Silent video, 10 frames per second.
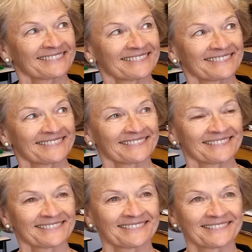
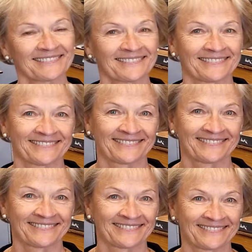
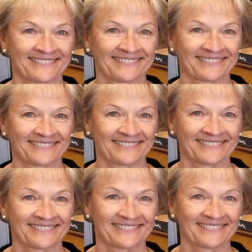
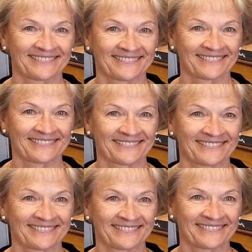
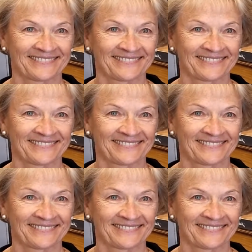The person shown says nothing.